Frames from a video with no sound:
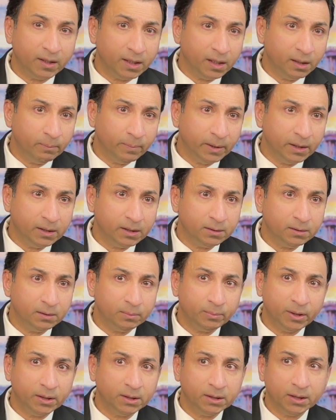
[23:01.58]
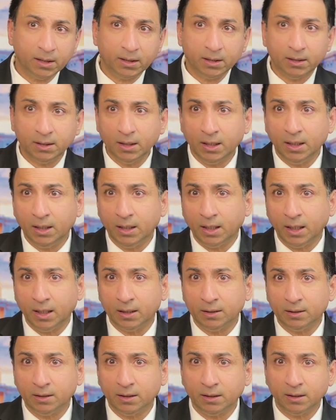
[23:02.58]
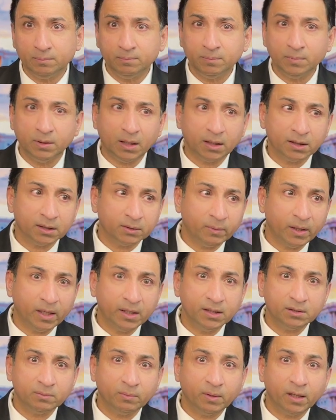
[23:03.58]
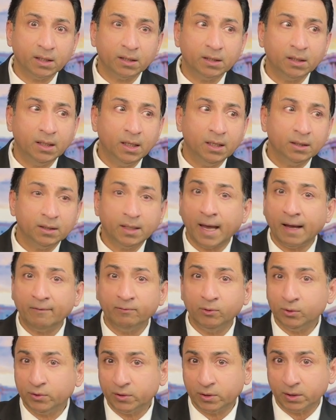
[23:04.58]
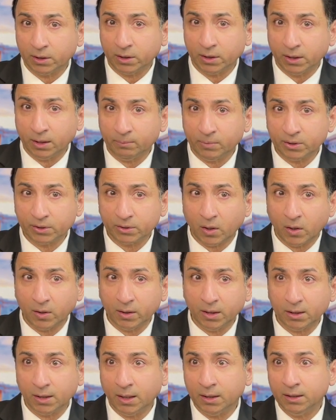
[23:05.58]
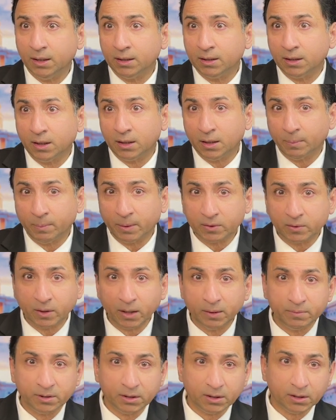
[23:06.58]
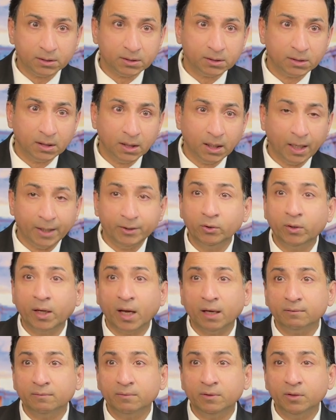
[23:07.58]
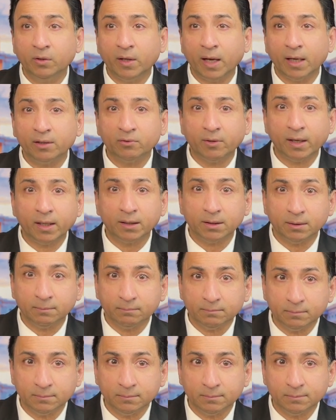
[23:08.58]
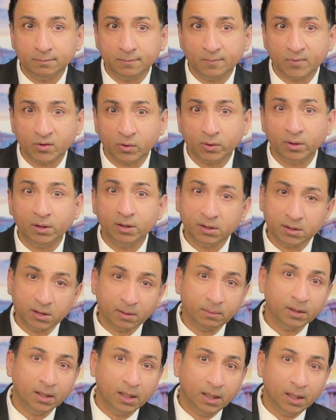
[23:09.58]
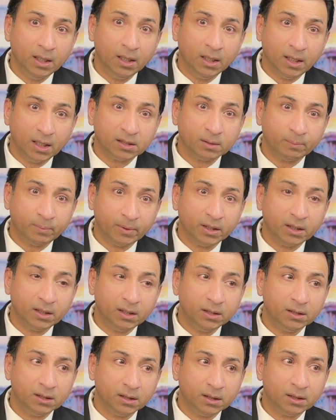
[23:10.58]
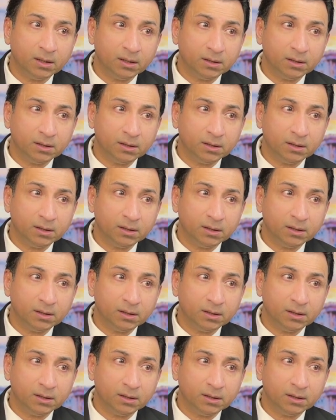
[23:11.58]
3D printing and other ways where they have no serial numbers on it and they turn up at crime scenes and you can't track them. So that's a pretty